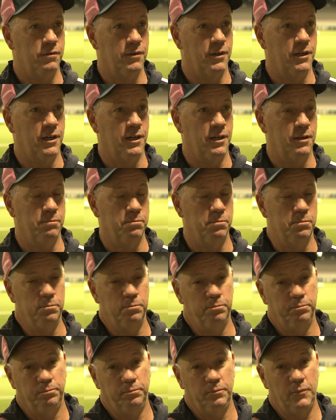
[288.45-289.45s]
You
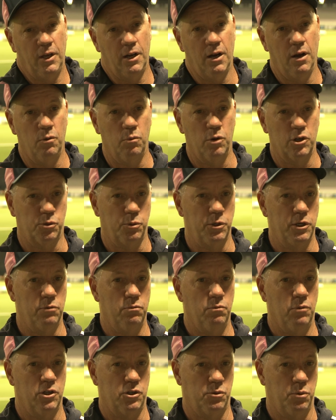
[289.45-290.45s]
know, once
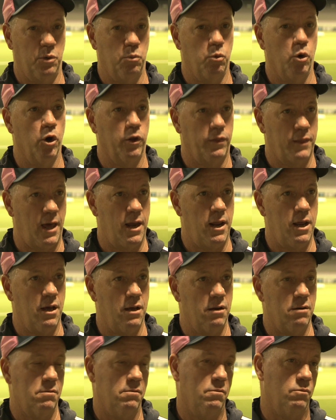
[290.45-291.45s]
we work that
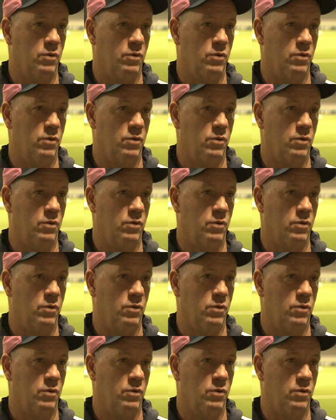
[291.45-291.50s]
out,